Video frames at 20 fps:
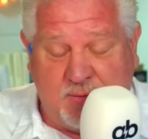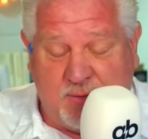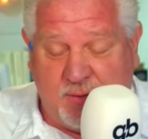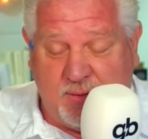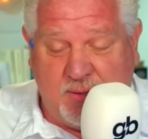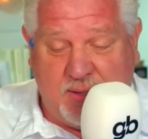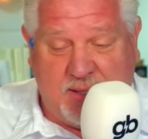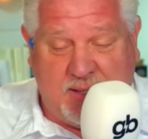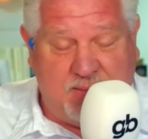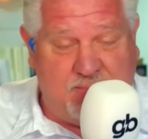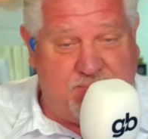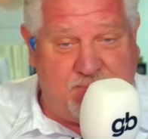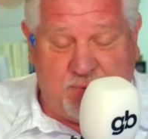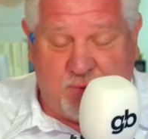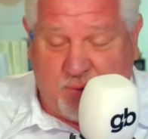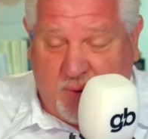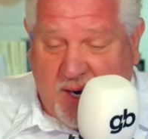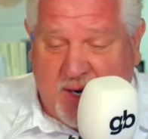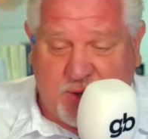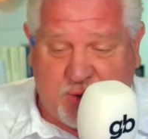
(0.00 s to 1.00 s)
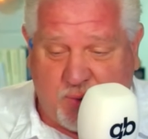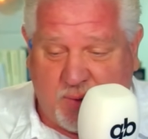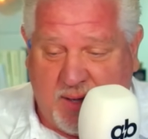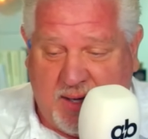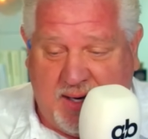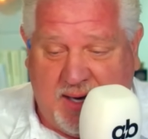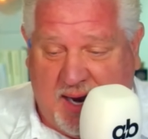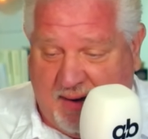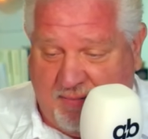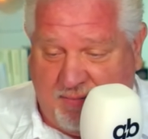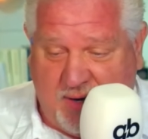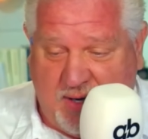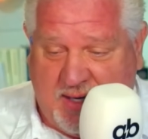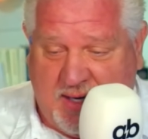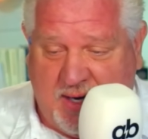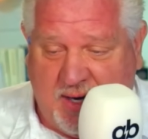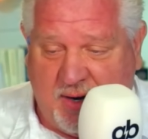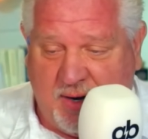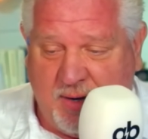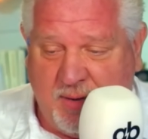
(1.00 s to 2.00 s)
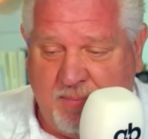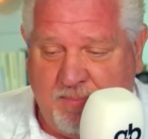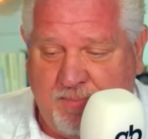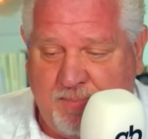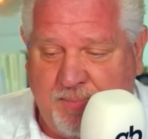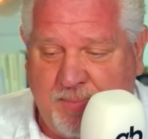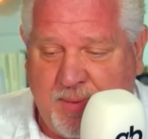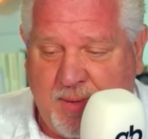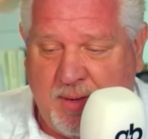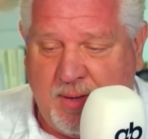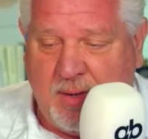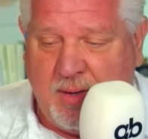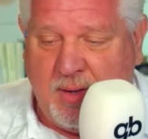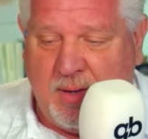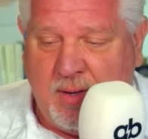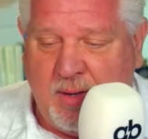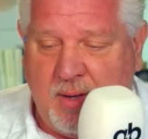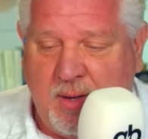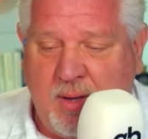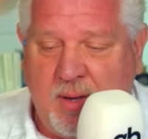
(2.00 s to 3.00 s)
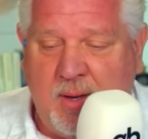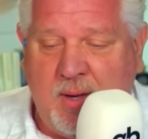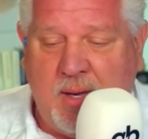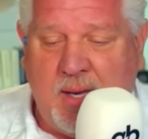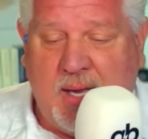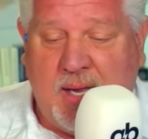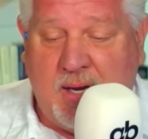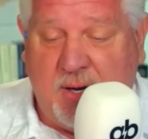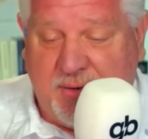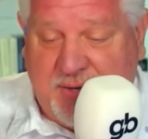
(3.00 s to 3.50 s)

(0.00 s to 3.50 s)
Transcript: to the Treasury every year. It'll